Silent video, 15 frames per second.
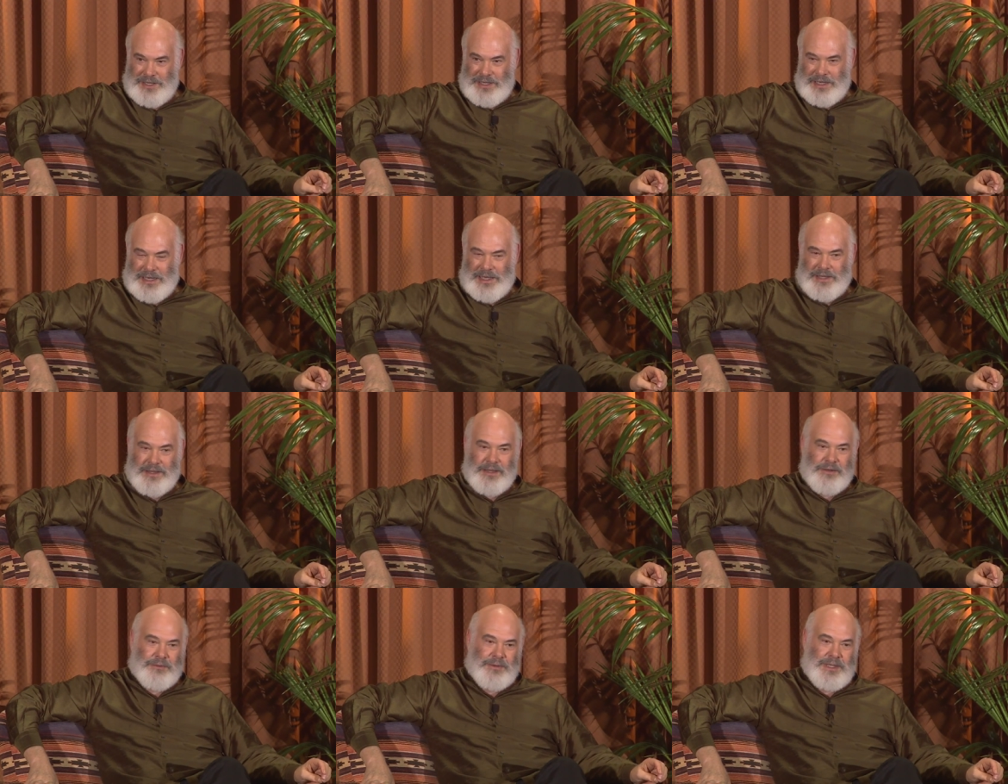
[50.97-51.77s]

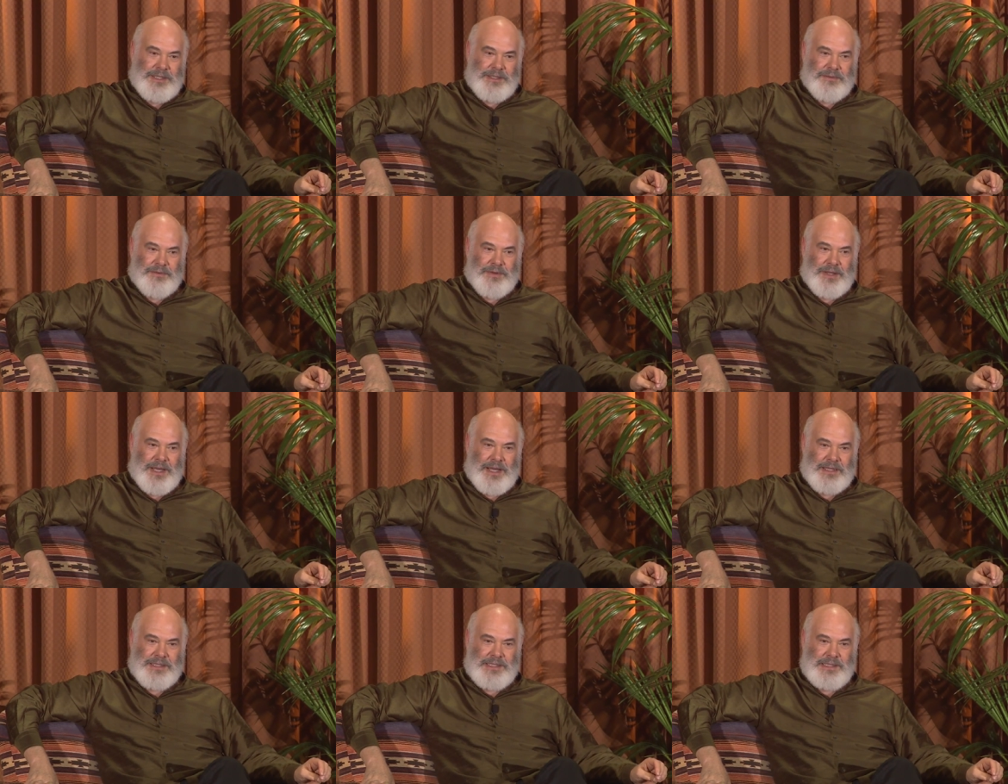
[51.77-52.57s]
And the reason for
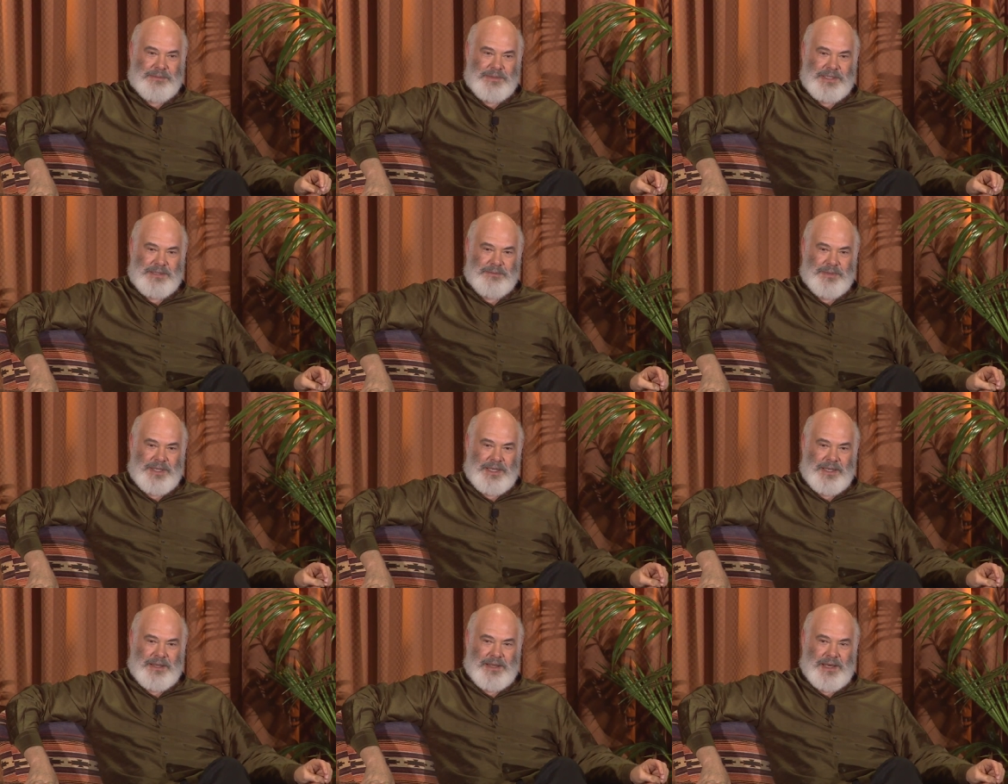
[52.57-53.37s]
that seems to
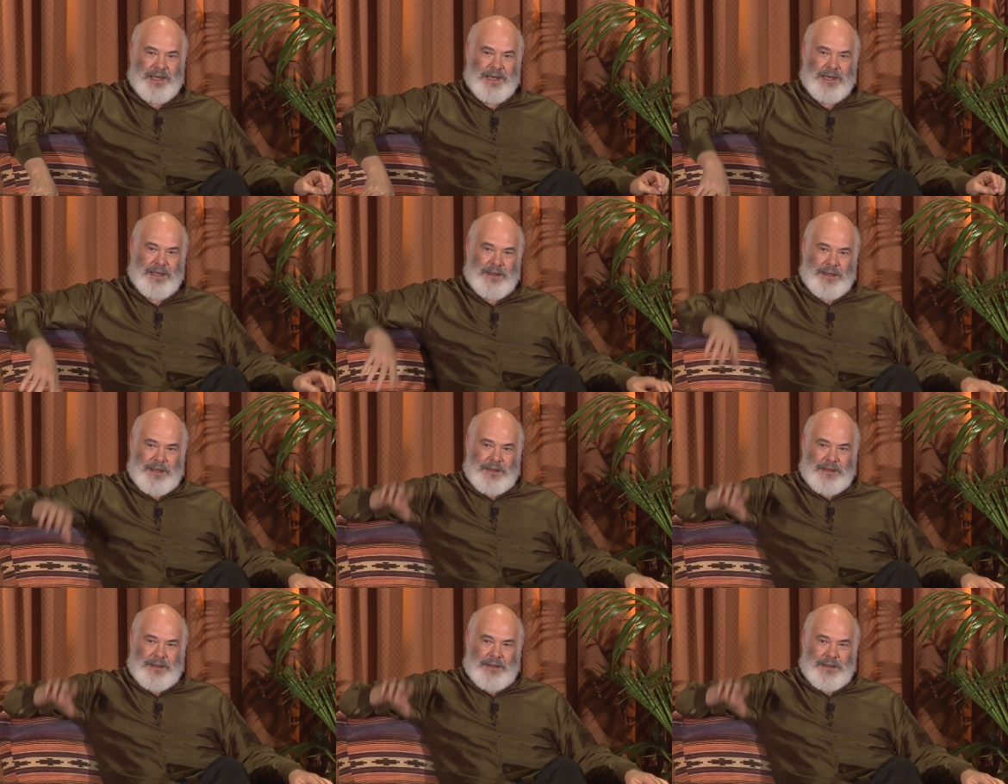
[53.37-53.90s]
be that